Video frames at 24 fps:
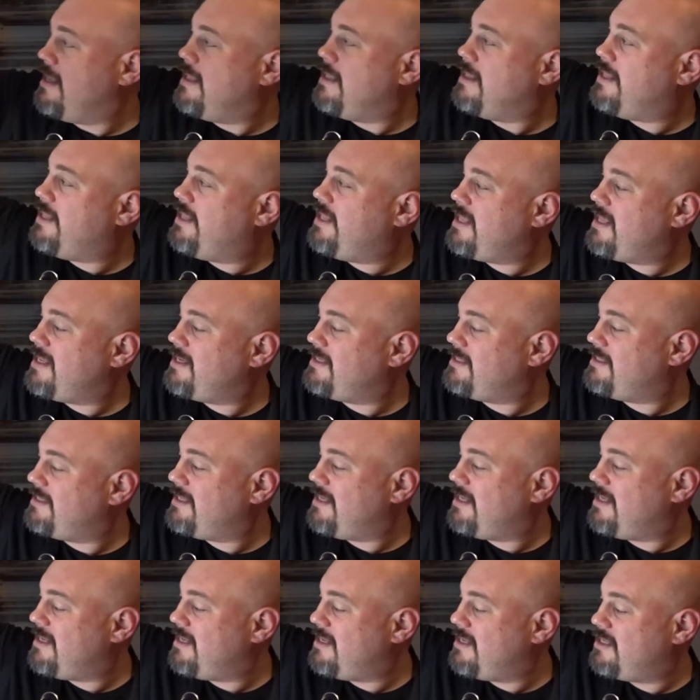
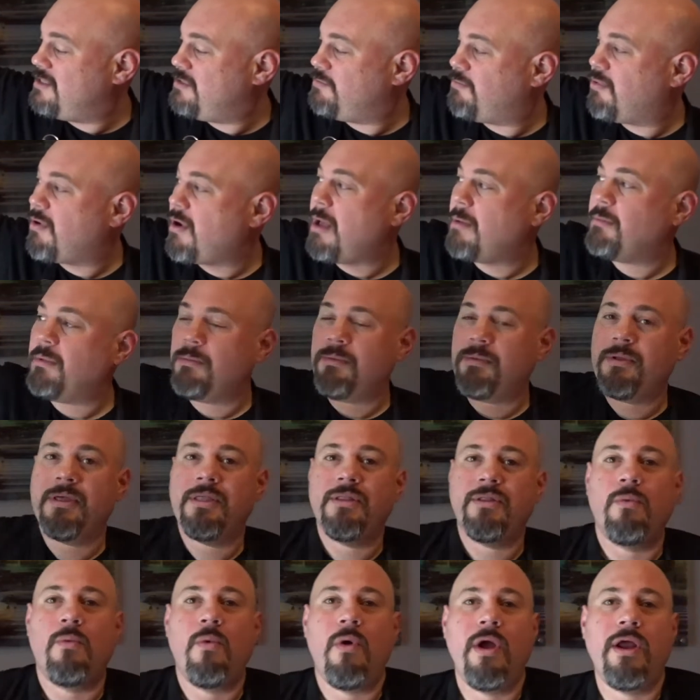this is probably
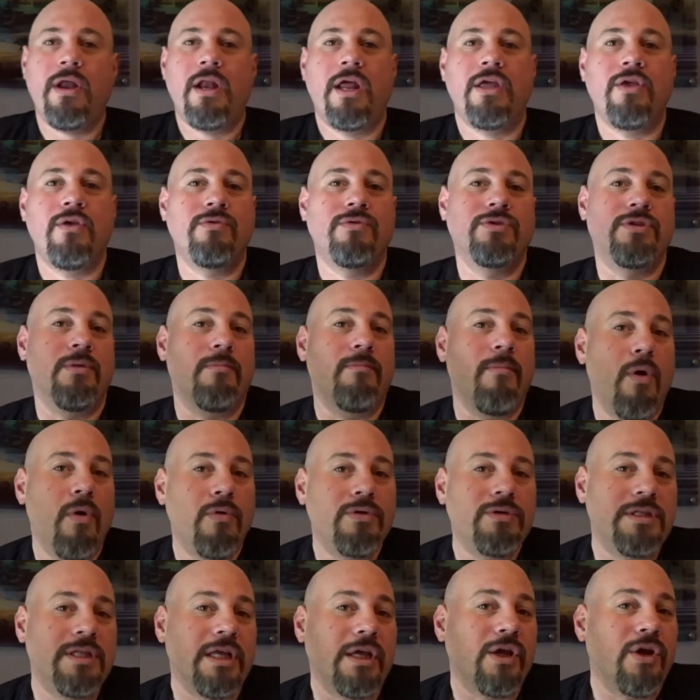the wine I use the
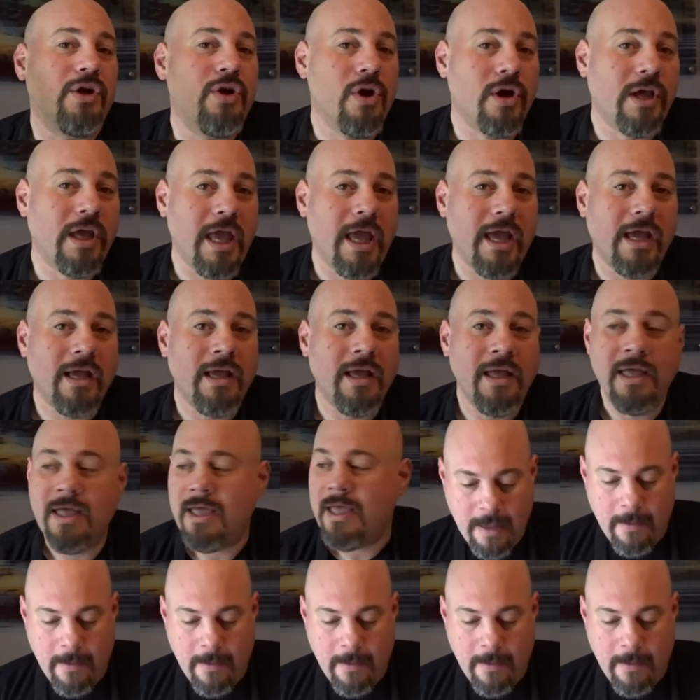most in cooking,